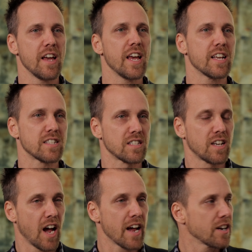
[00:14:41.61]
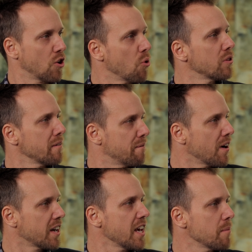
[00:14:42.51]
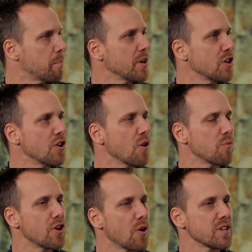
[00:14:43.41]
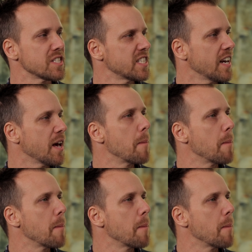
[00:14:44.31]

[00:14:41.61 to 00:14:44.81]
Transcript: it's kind of cool and funky, but you don't notice it mm.